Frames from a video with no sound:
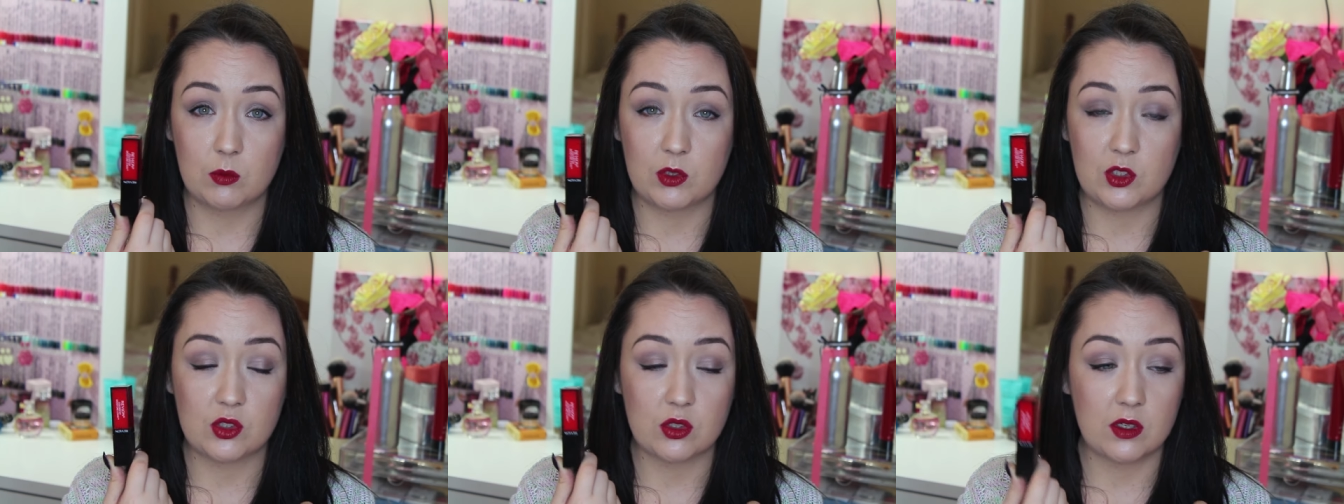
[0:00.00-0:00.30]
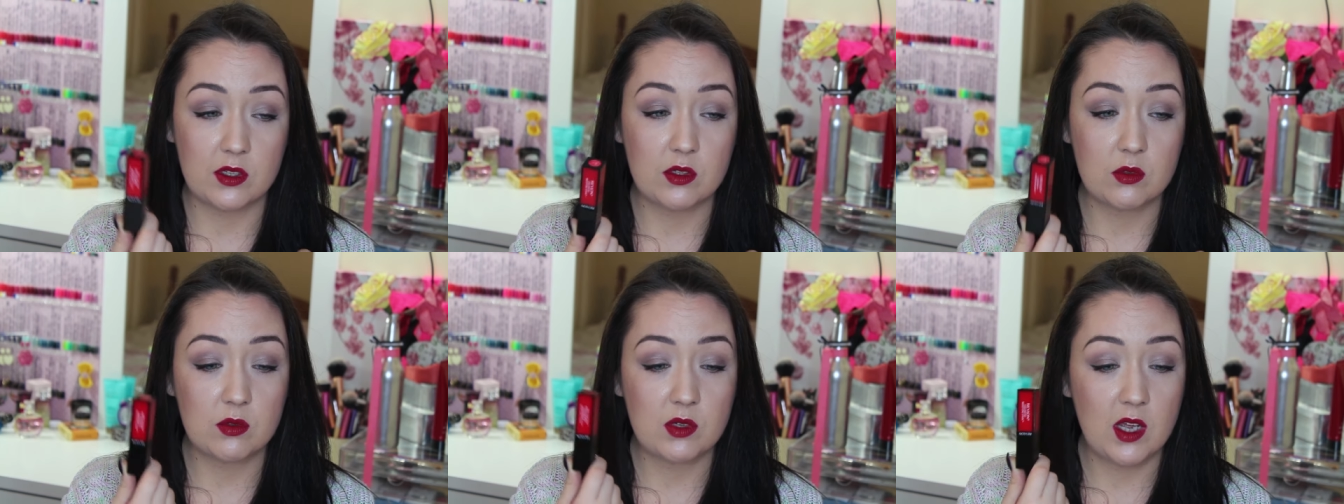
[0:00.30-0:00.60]

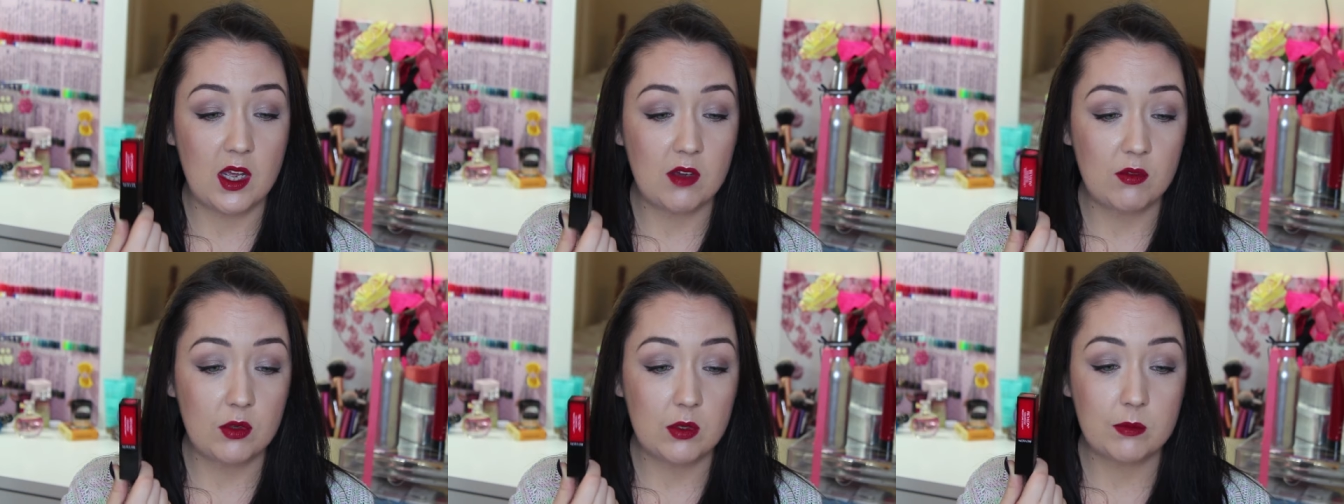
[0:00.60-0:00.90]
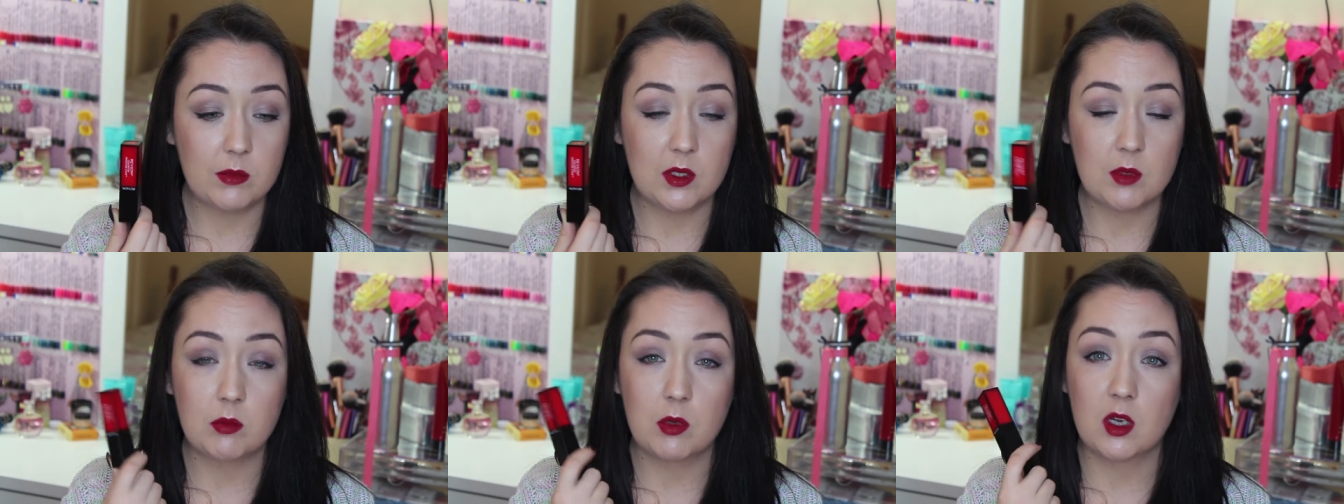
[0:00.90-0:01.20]
which I don't have
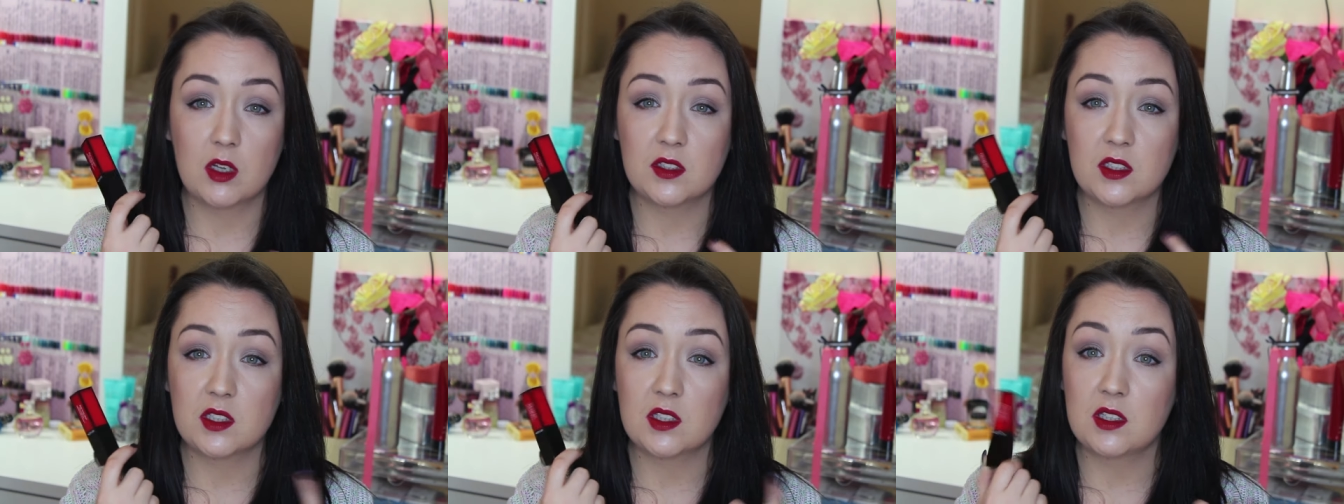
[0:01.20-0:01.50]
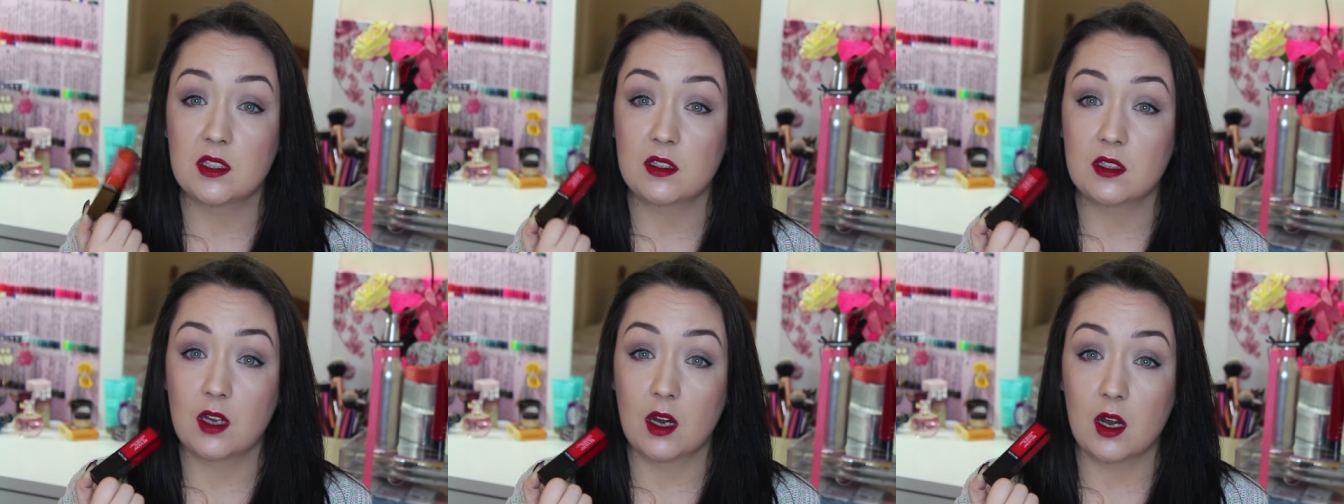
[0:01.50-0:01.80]
with me because
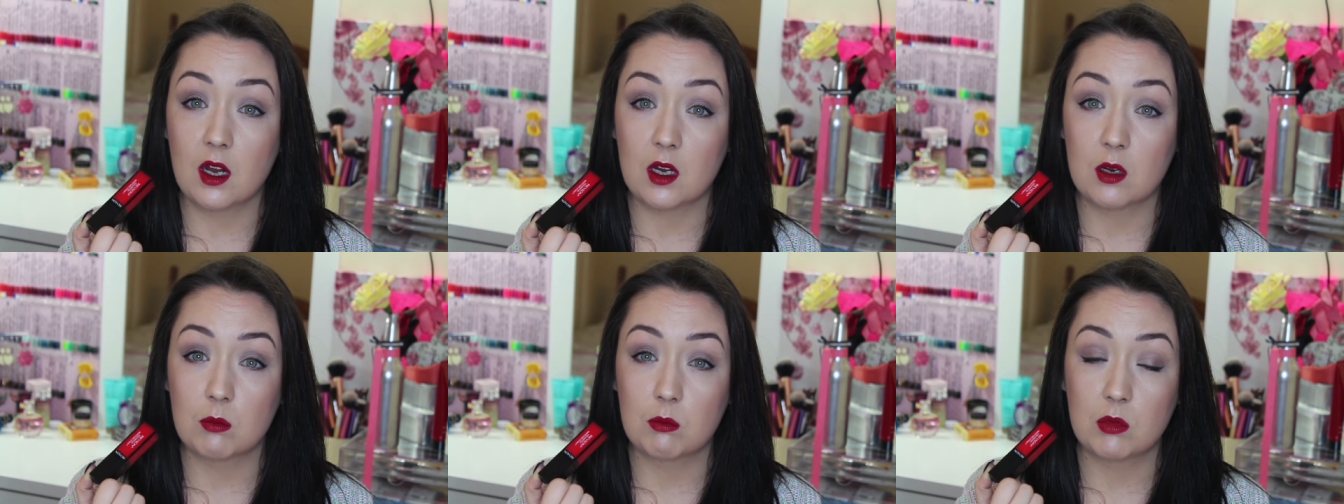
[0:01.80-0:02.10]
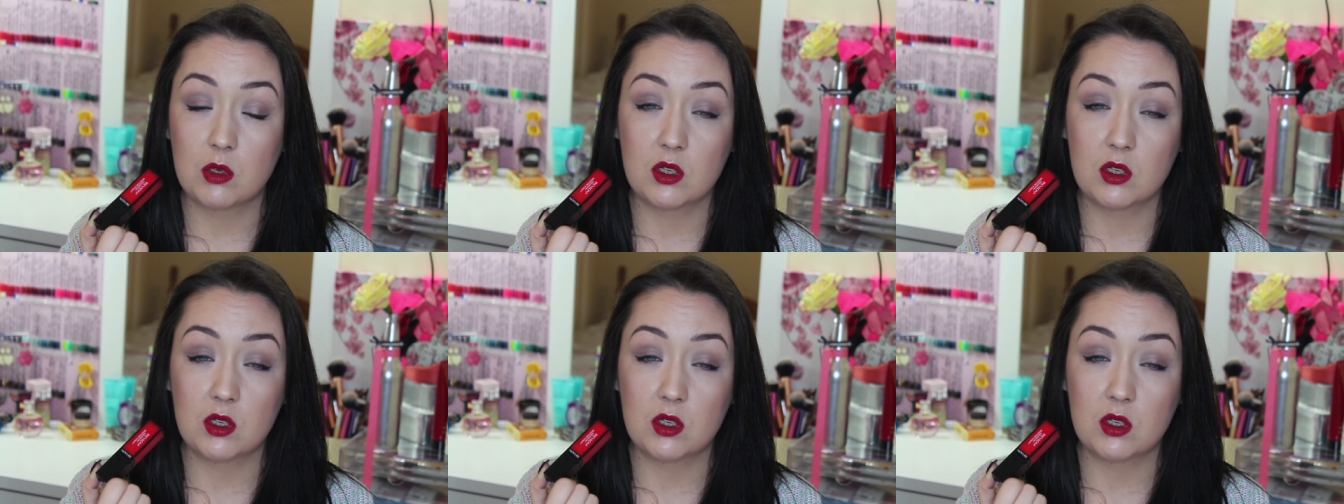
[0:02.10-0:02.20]
it's in the car,